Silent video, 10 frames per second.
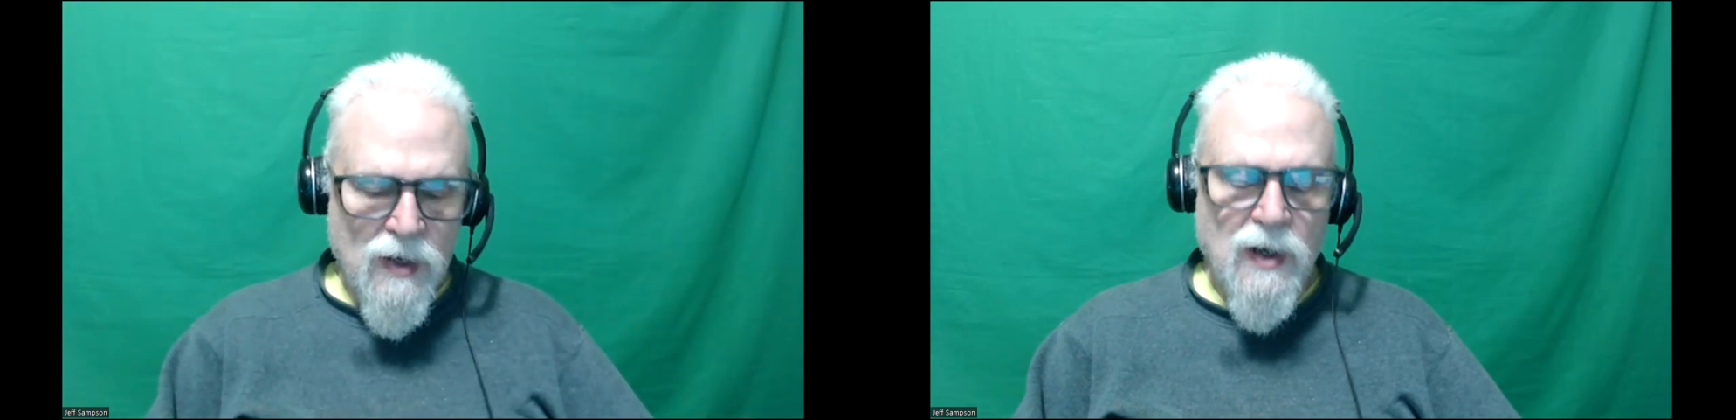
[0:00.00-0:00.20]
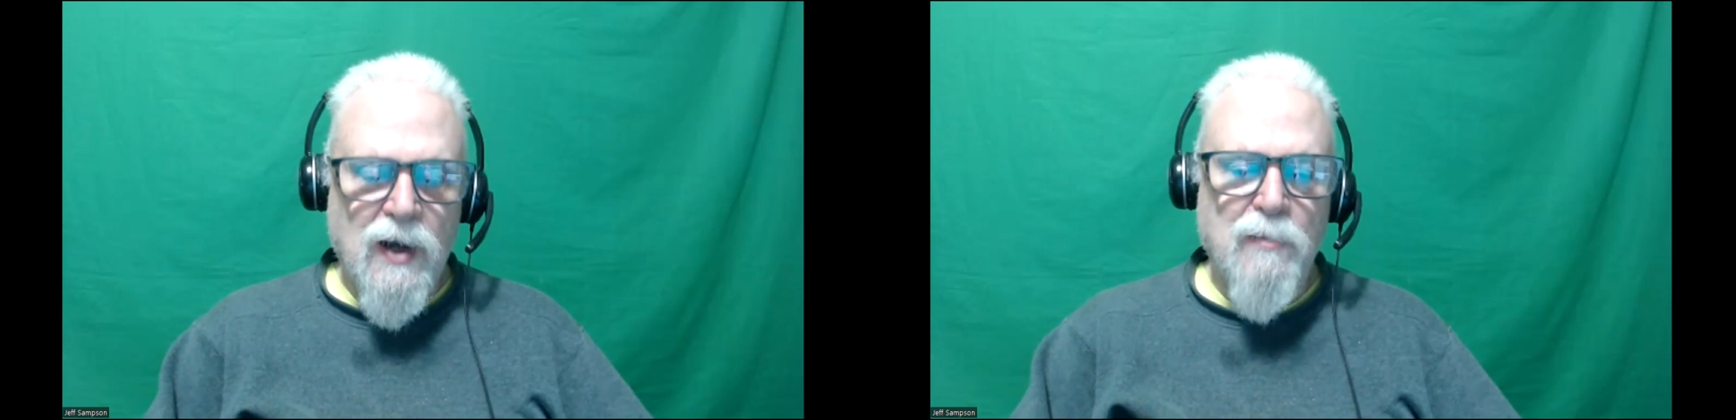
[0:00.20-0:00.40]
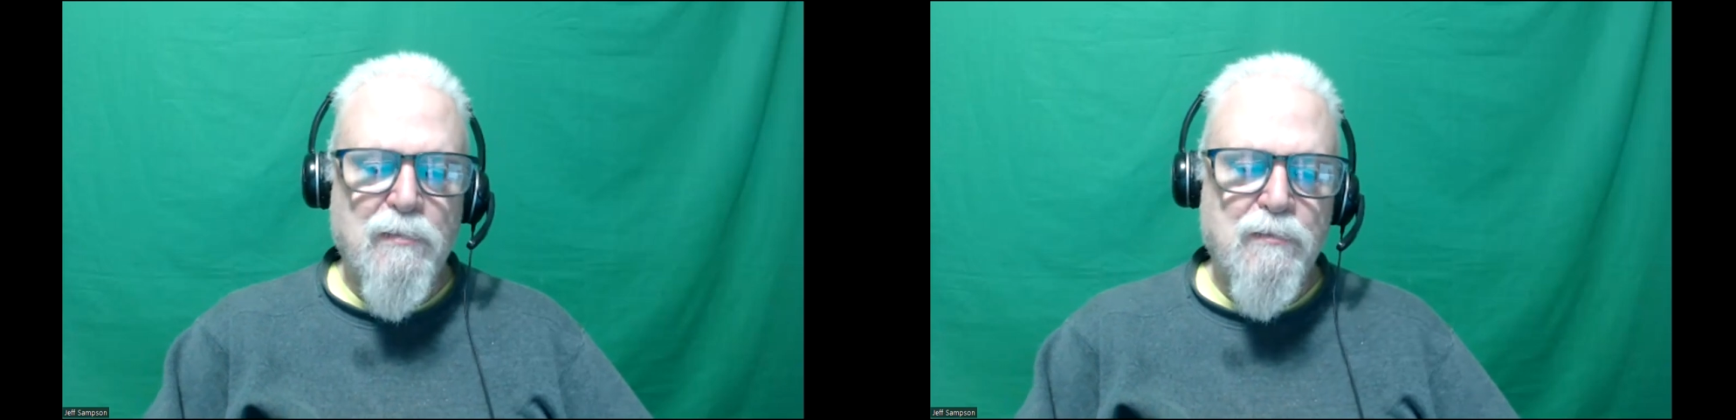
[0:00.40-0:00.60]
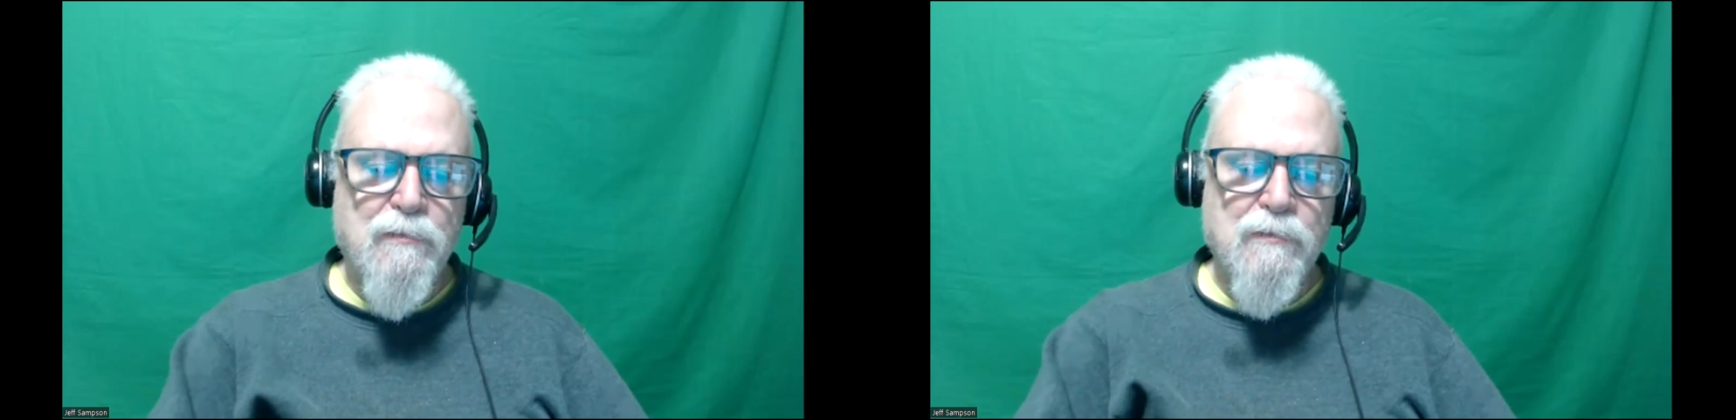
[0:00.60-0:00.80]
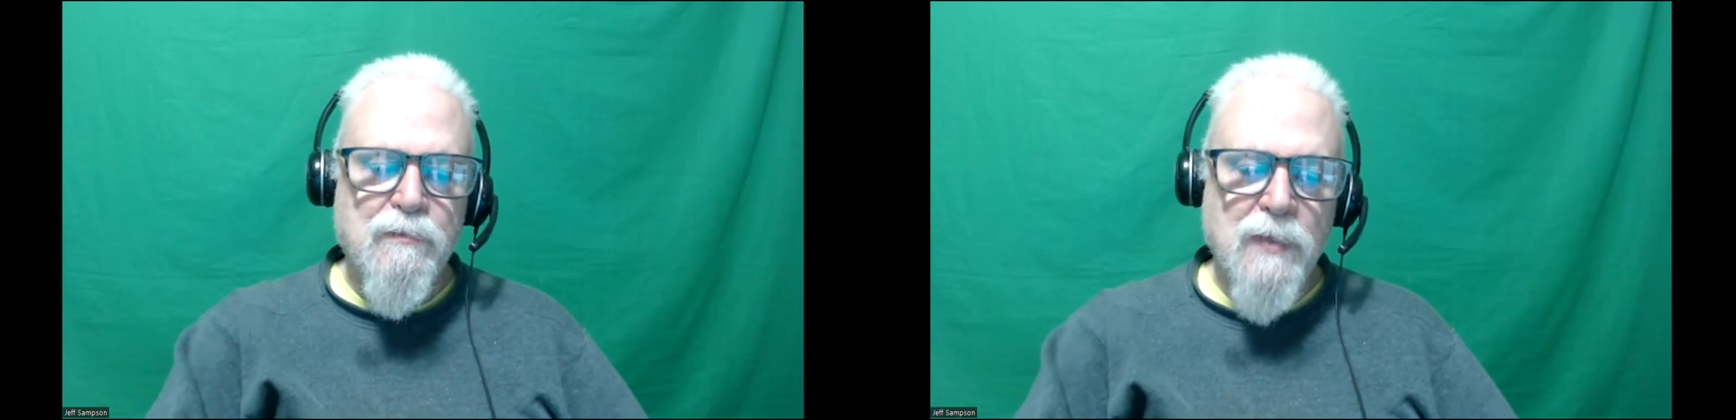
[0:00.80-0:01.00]
uh,
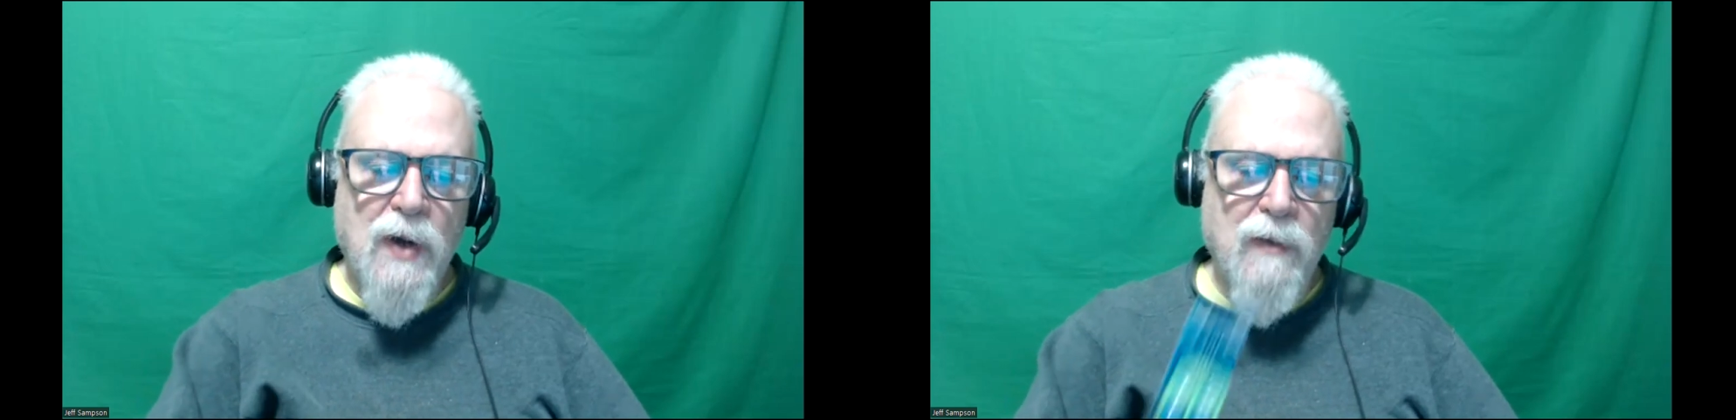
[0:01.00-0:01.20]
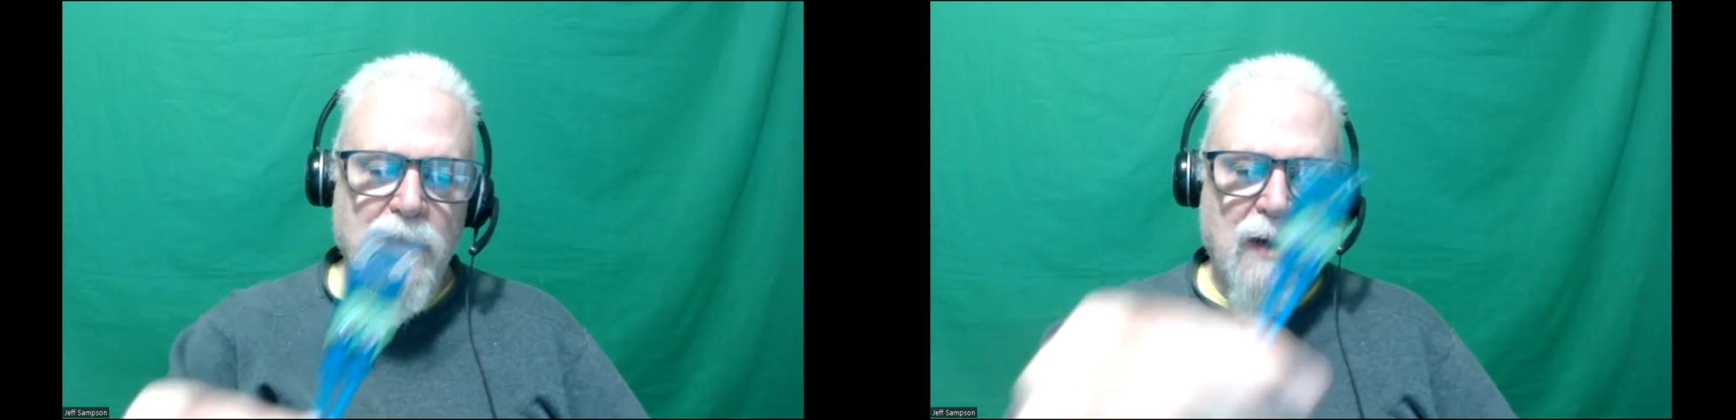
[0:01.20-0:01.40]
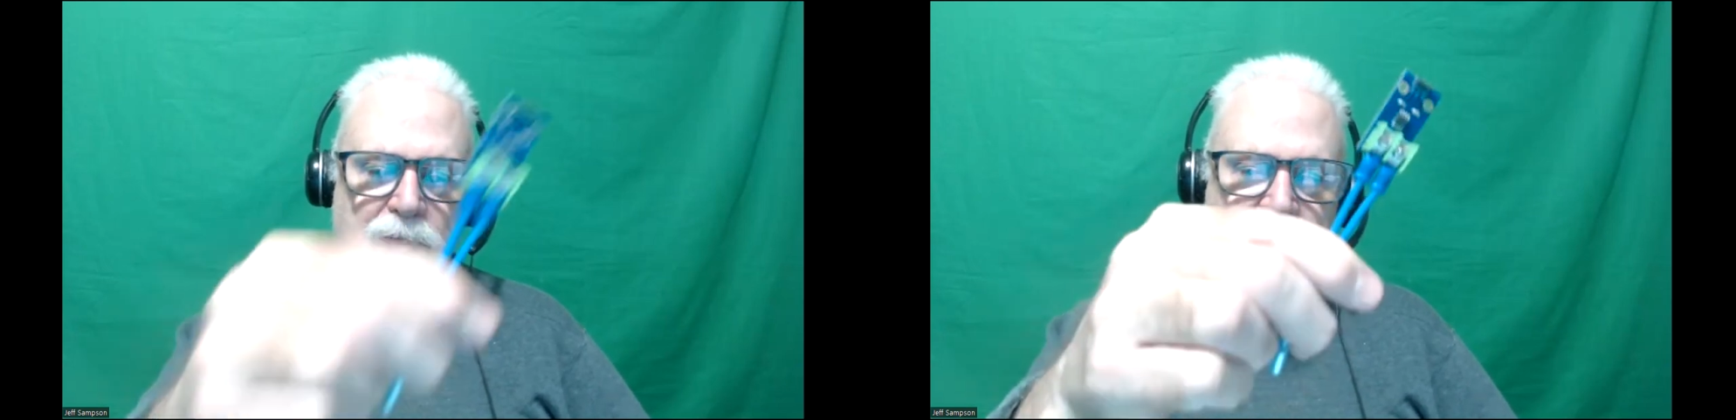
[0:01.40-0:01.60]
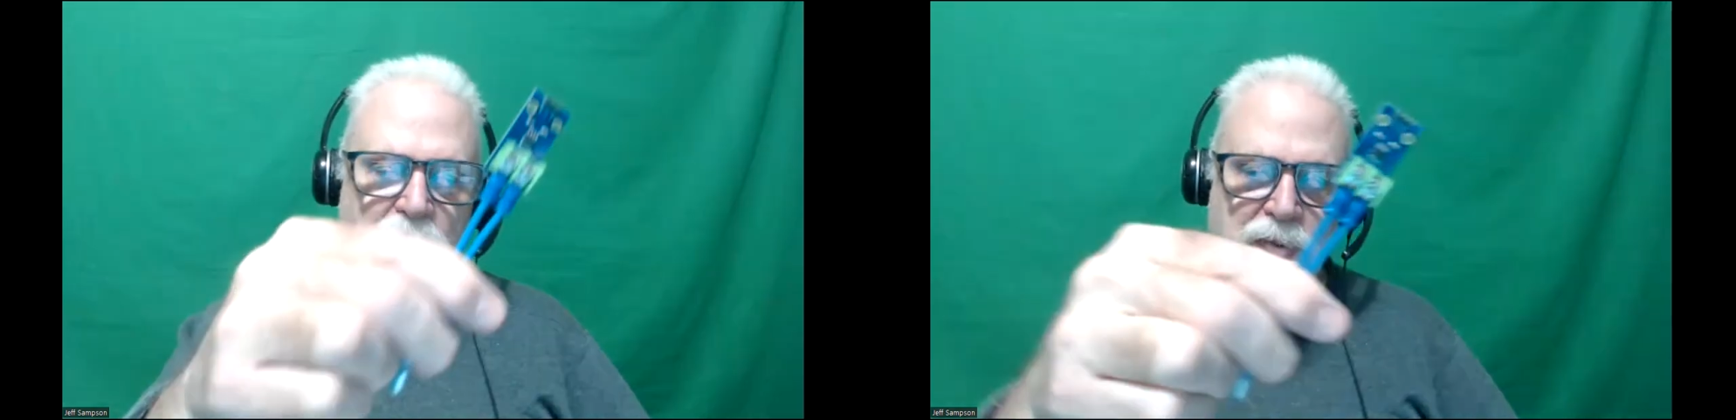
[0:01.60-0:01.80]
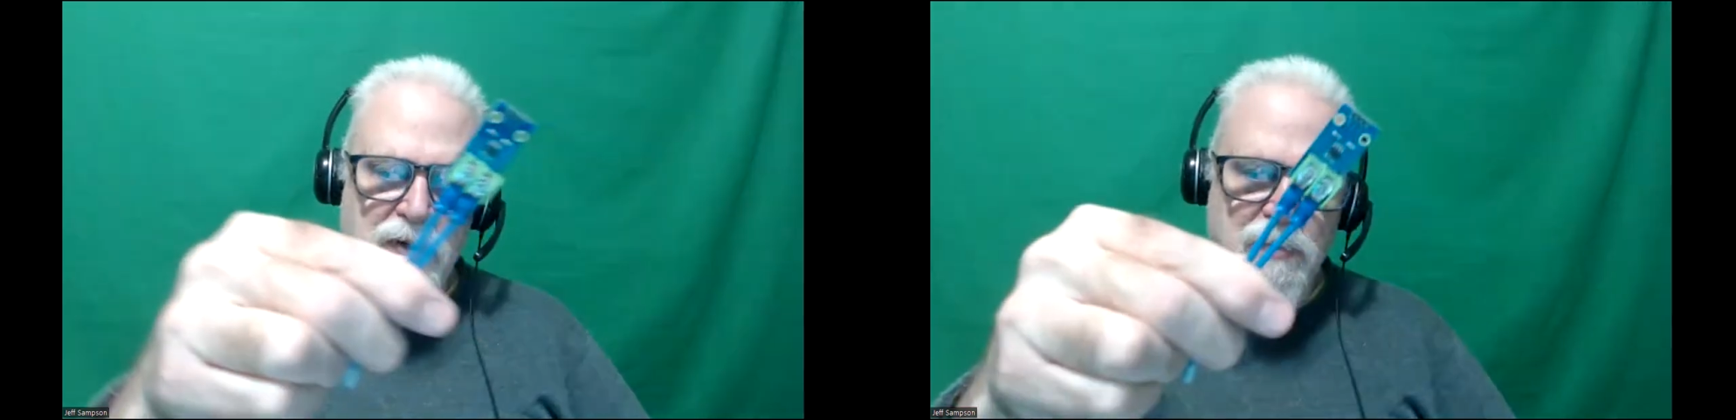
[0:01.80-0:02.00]
on on the
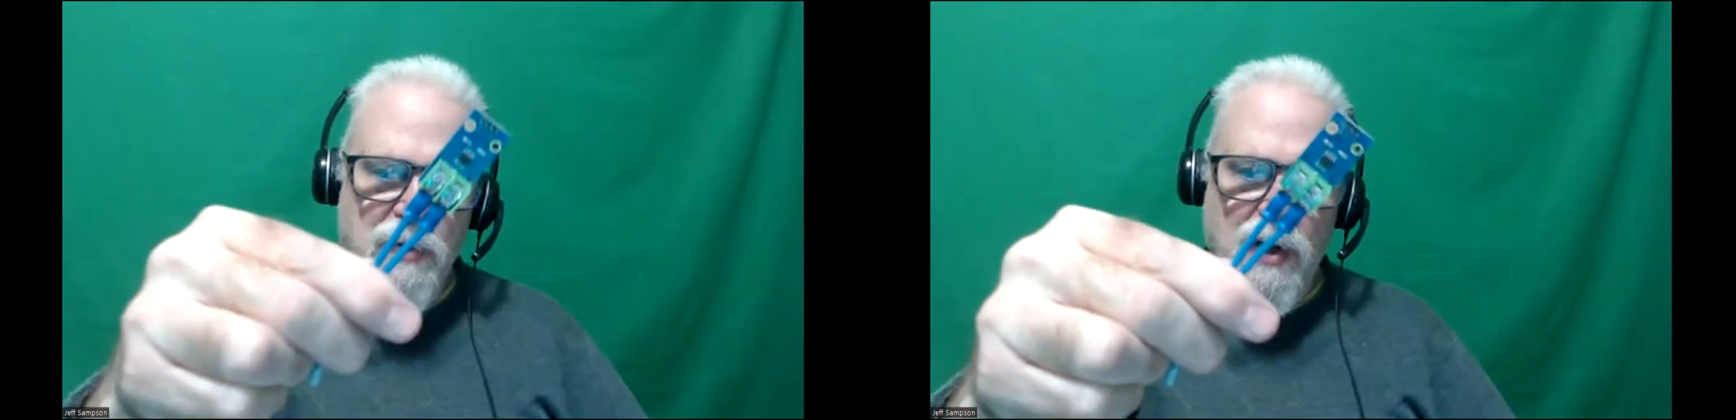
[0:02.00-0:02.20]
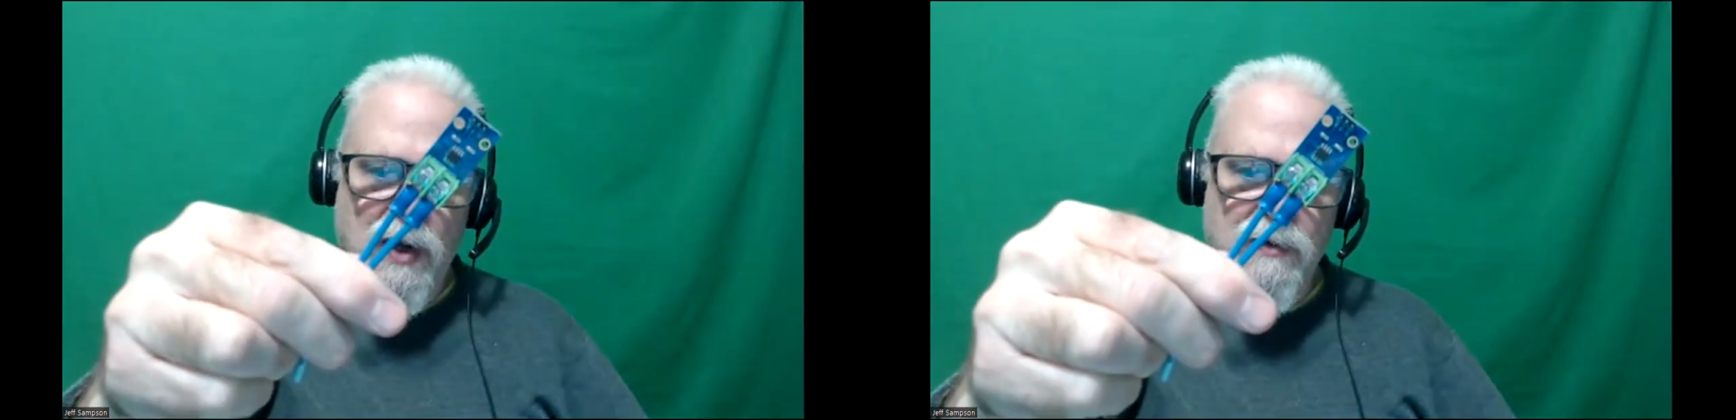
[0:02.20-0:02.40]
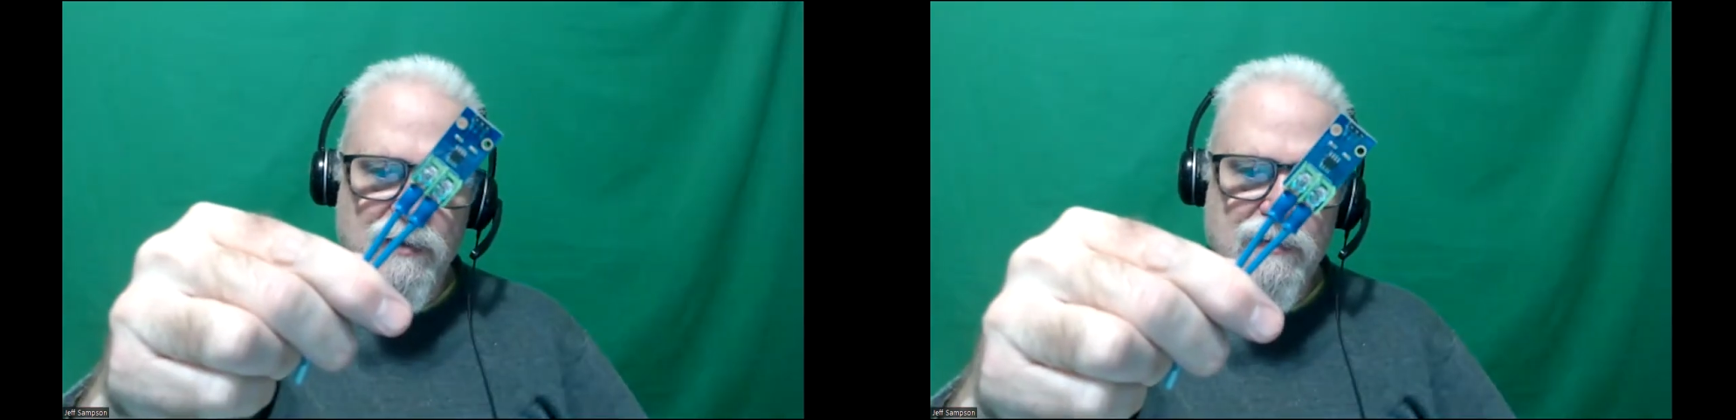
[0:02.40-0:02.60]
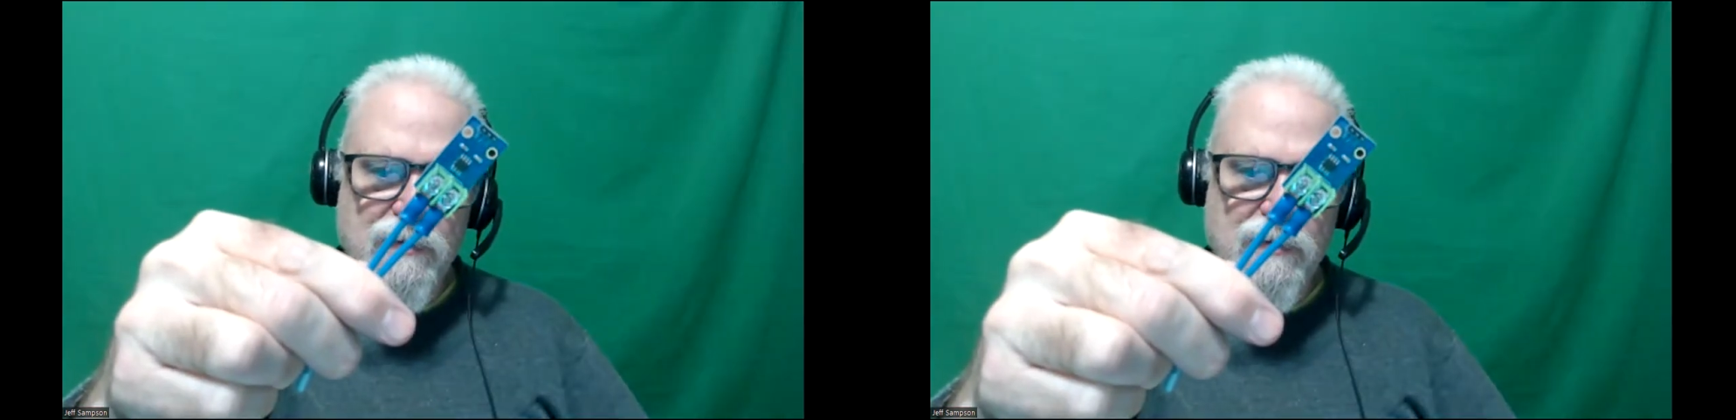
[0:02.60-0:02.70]
chip you just put on